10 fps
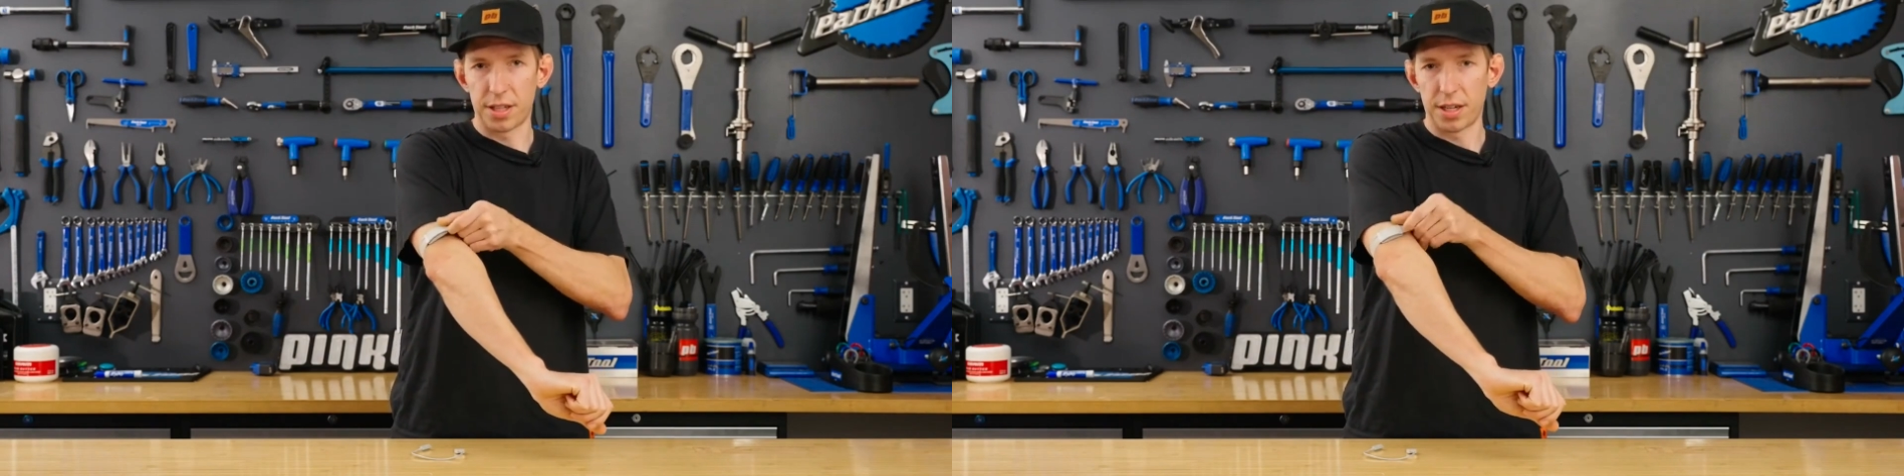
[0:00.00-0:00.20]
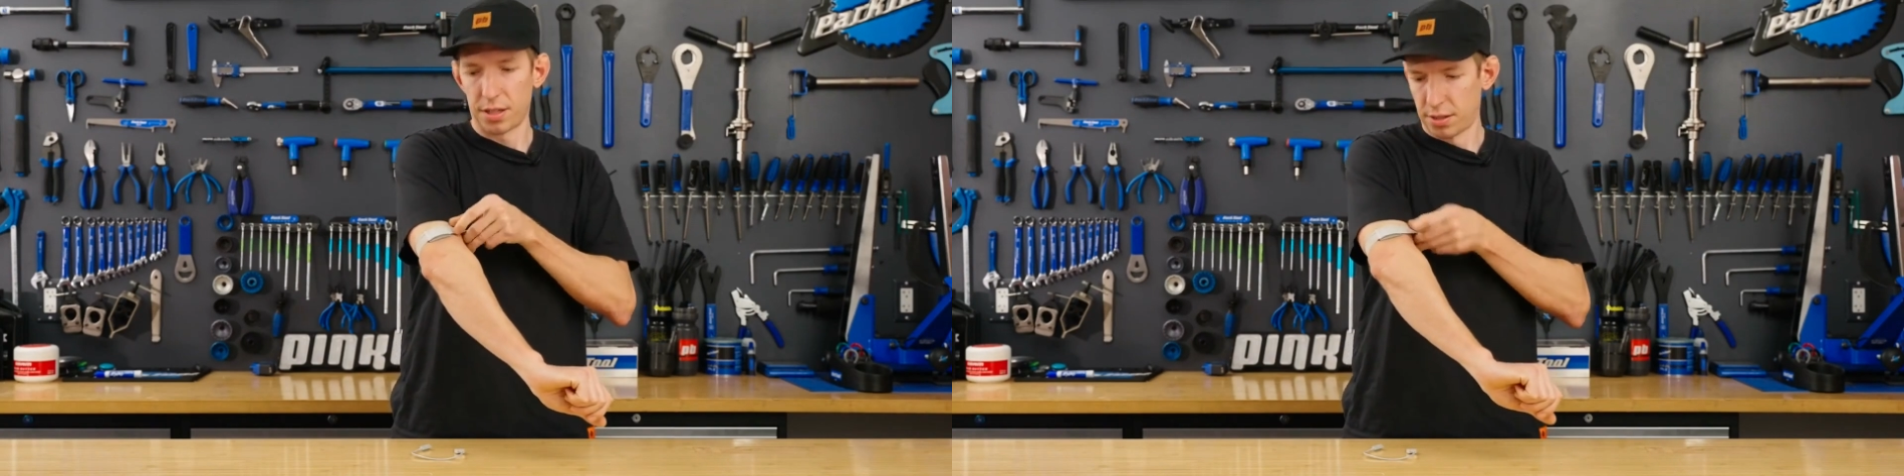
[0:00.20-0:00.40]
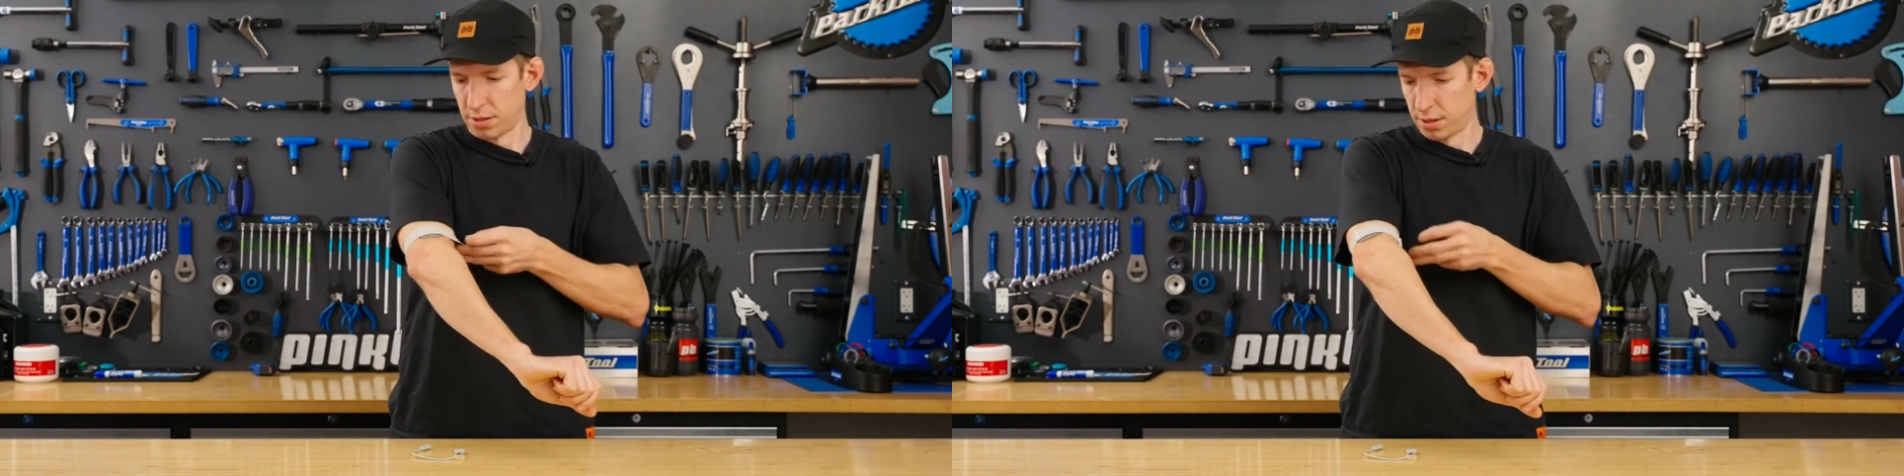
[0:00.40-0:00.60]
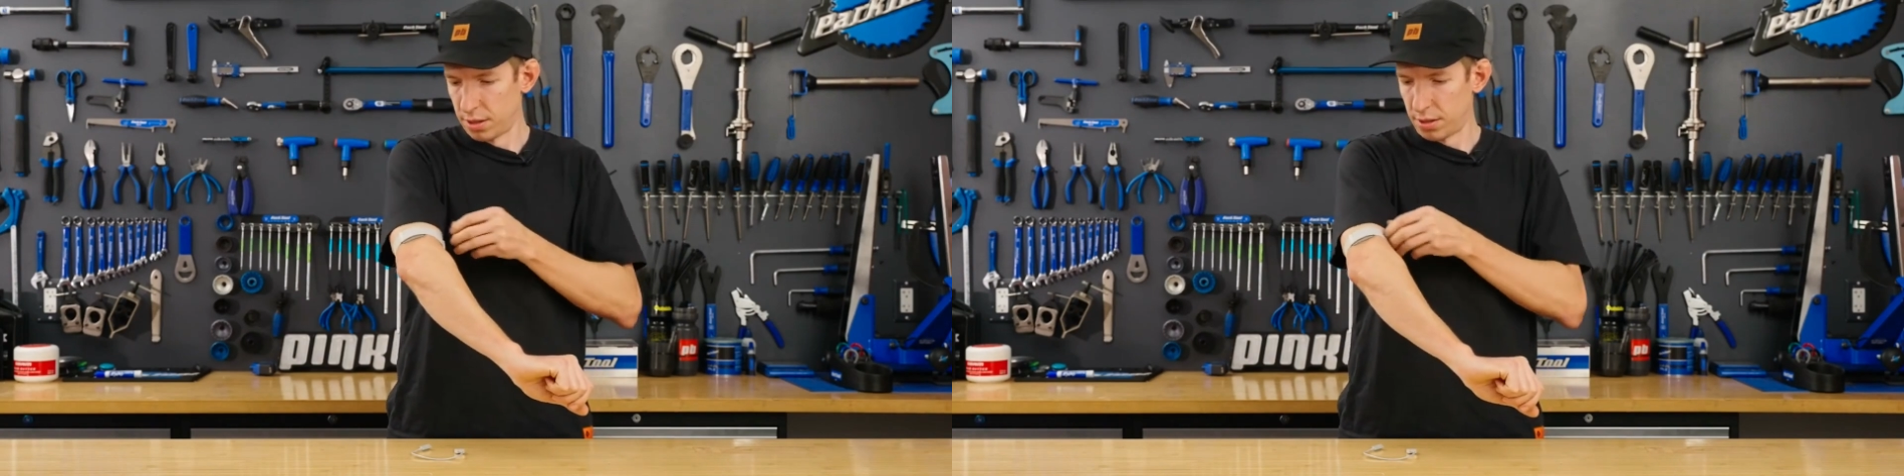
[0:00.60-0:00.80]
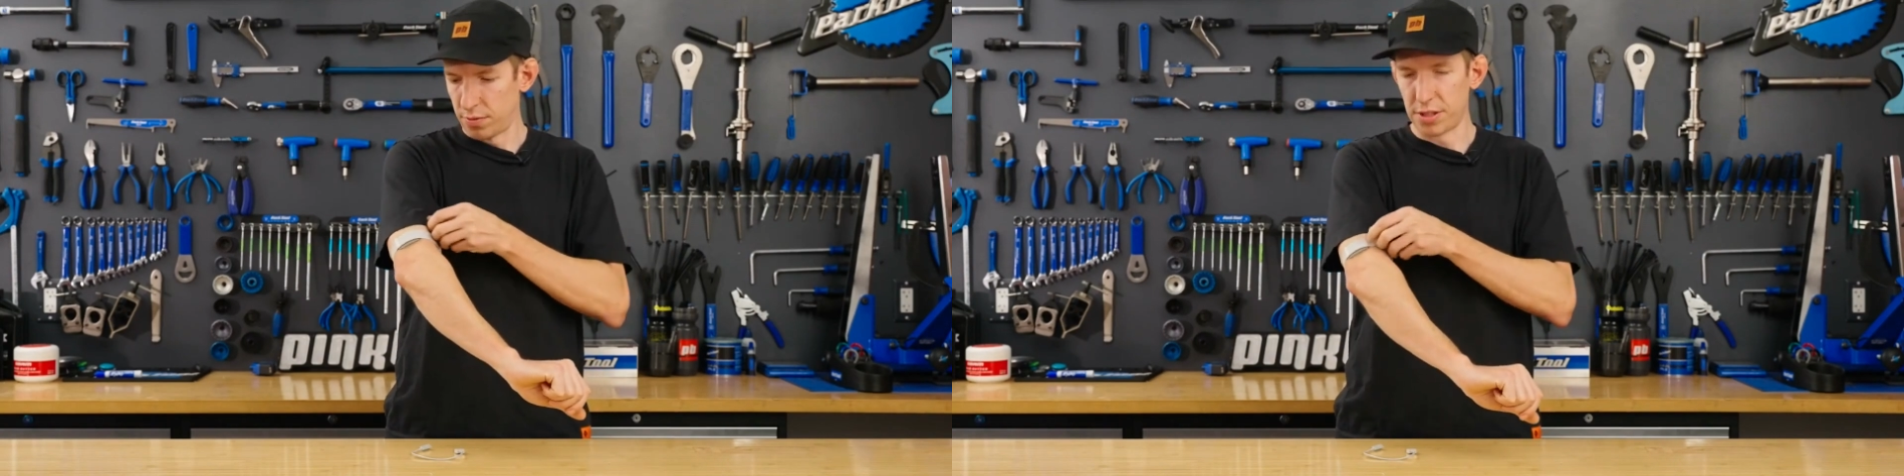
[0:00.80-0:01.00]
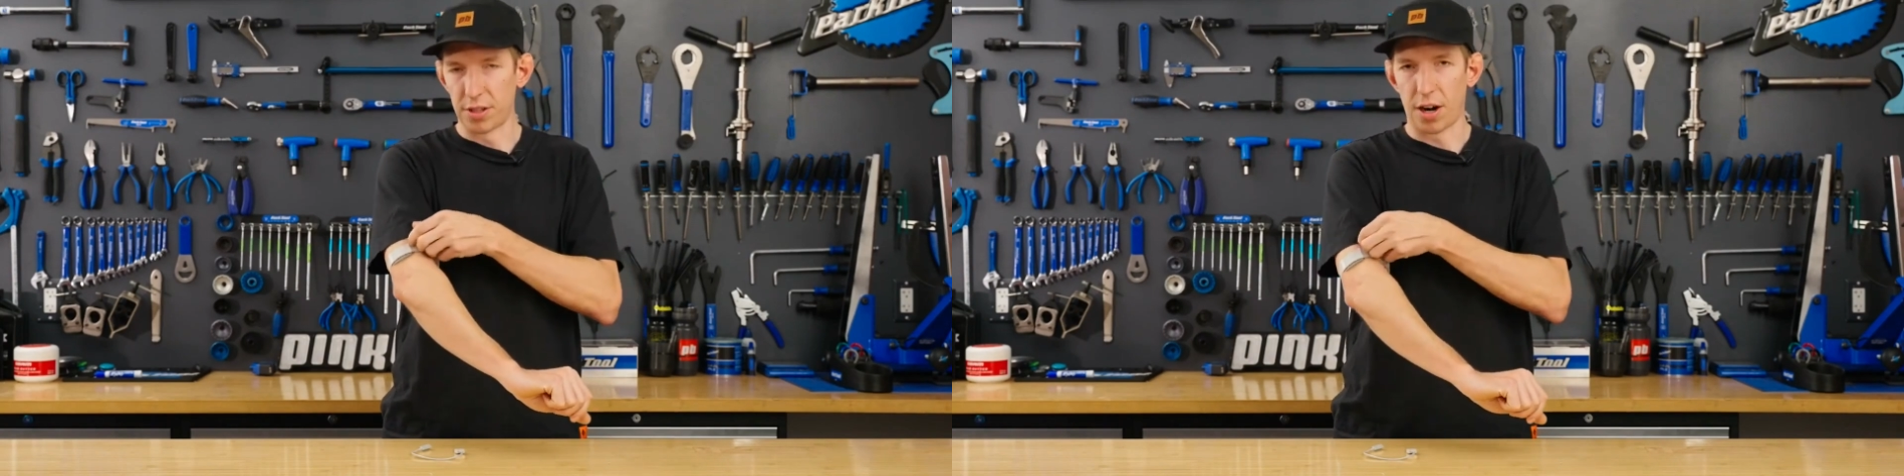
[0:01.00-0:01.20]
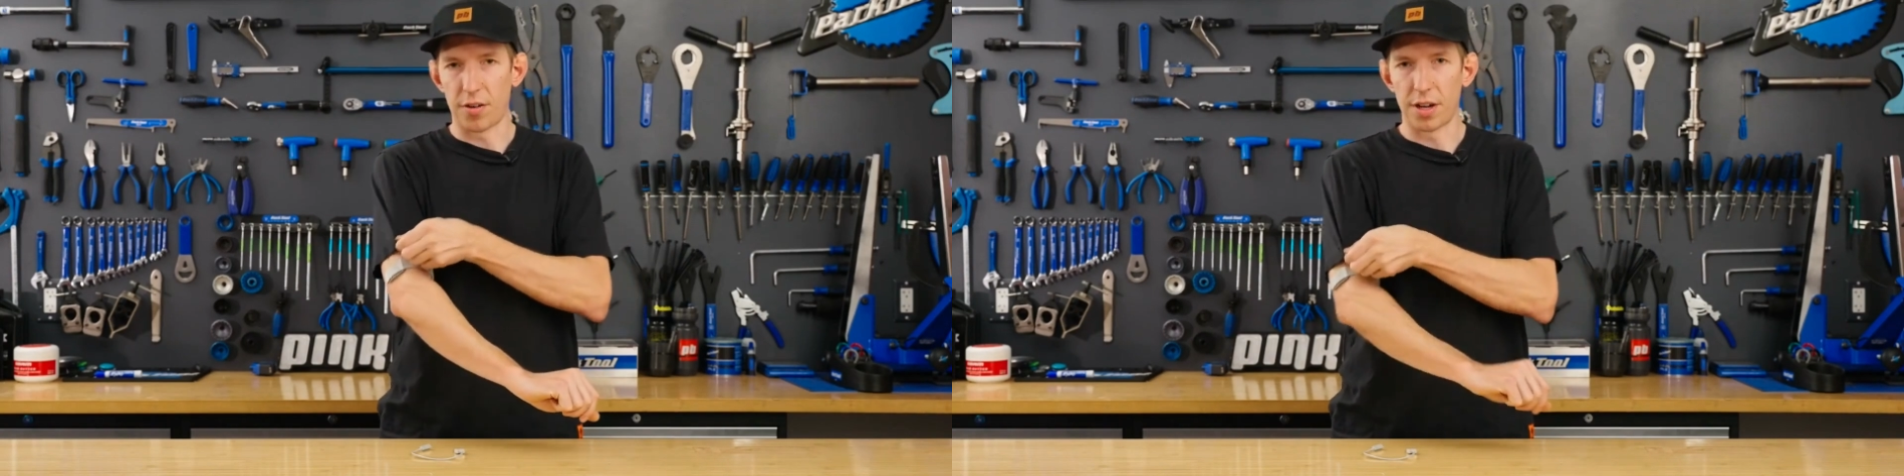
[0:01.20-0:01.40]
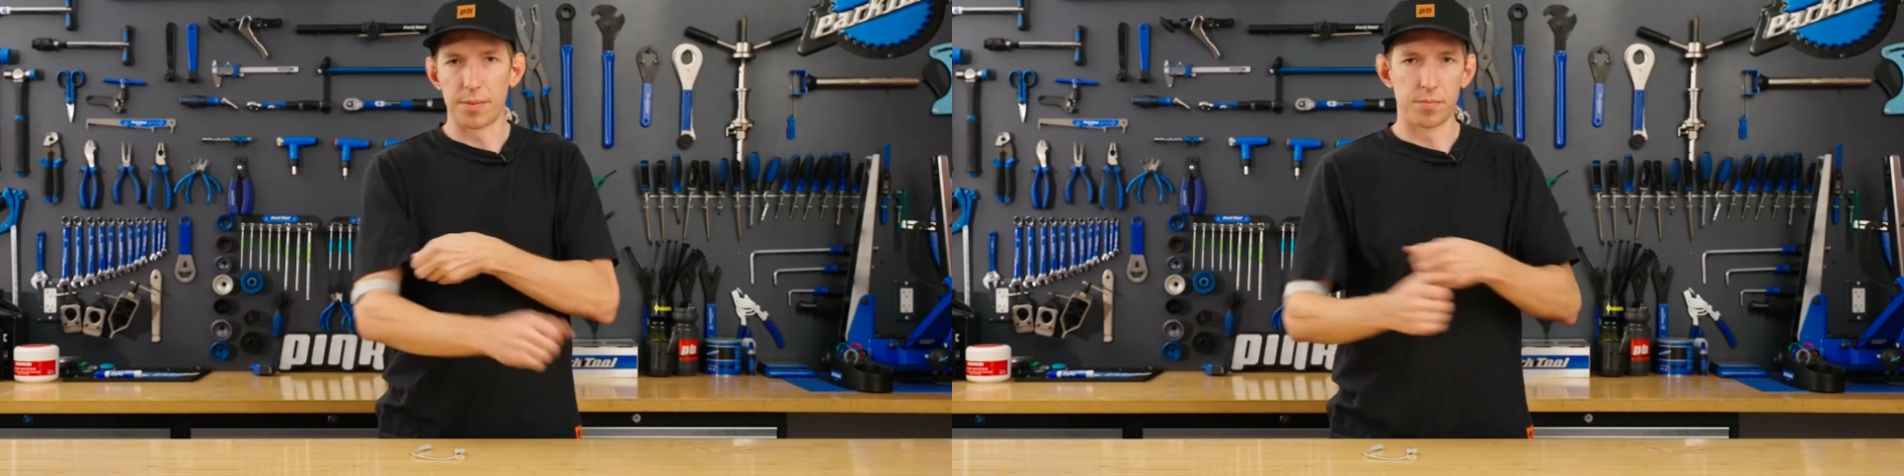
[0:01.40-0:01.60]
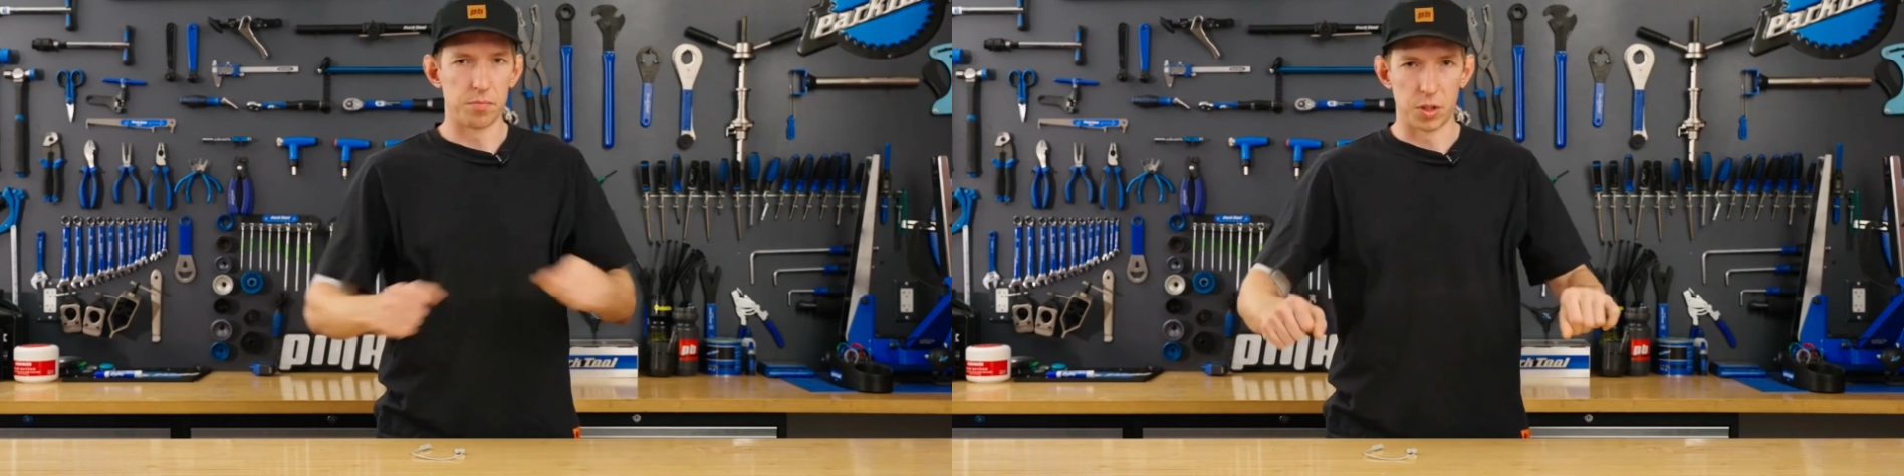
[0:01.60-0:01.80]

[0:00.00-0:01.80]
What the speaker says: there, reads your heart rate.